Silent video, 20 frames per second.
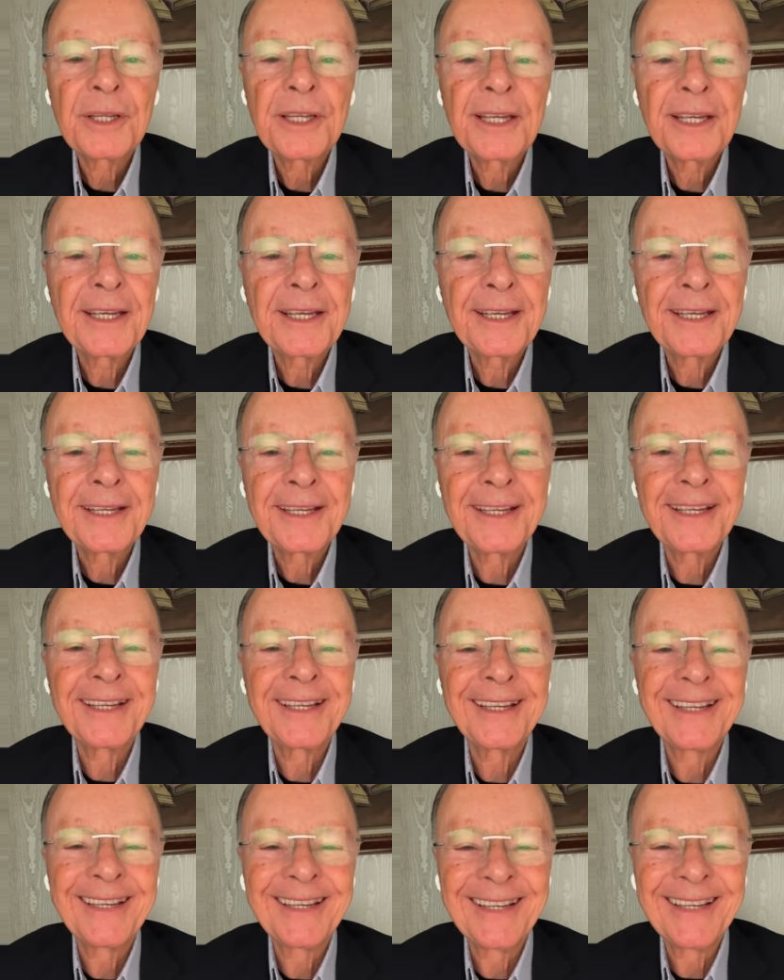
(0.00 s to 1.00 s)

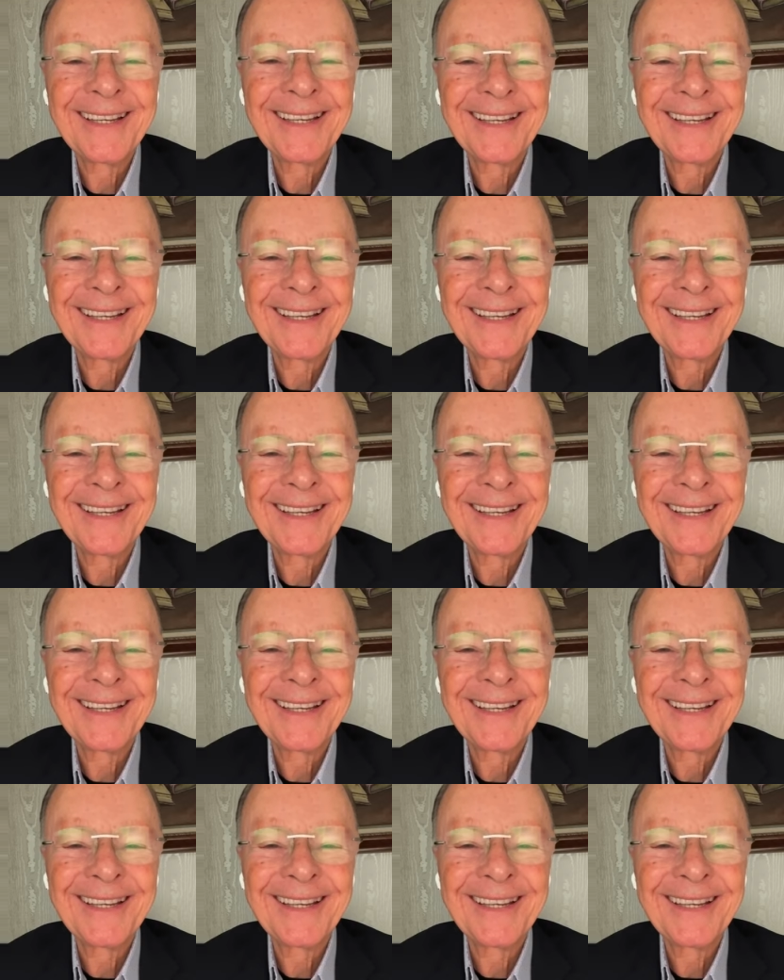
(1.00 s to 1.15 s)
because.